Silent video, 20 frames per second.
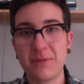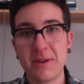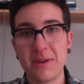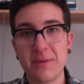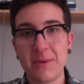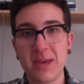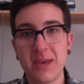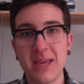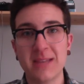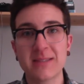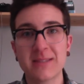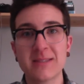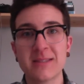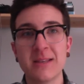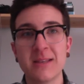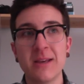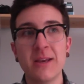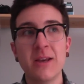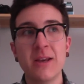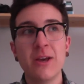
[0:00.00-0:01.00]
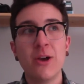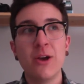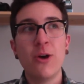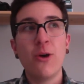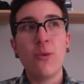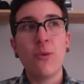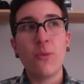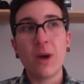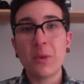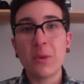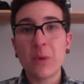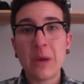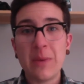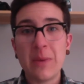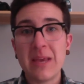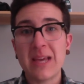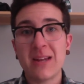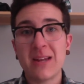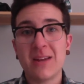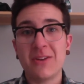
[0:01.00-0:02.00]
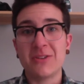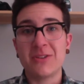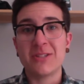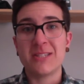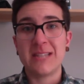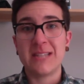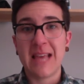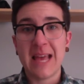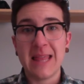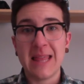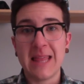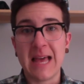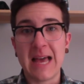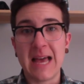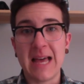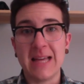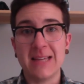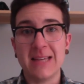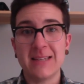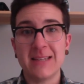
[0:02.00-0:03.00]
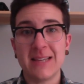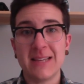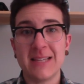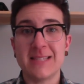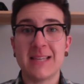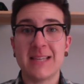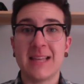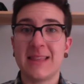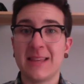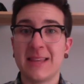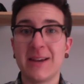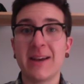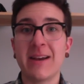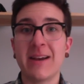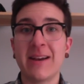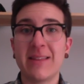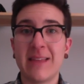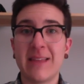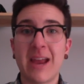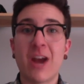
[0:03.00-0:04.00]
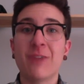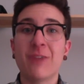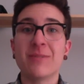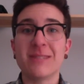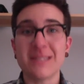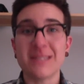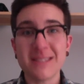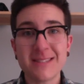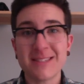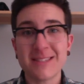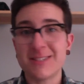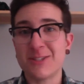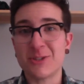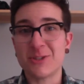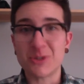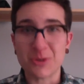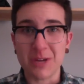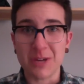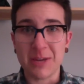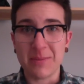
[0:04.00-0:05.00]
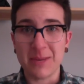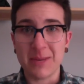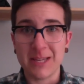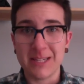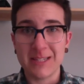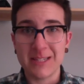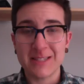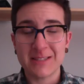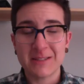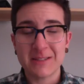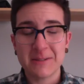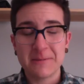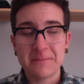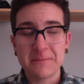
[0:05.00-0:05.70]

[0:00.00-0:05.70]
weeks, one way we could understand that is that they are resistant to treatment.